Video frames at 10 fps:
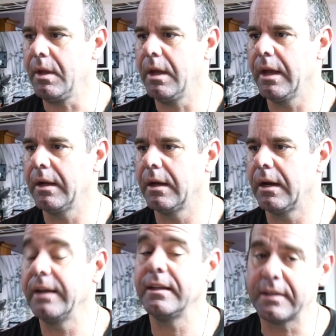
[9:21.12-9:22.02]
And
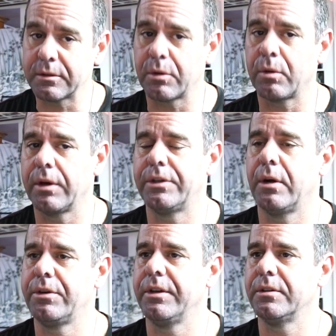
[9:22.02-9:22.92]
I did this with
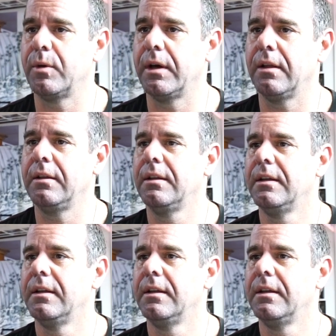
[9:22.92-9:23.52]
Horitoshi as well.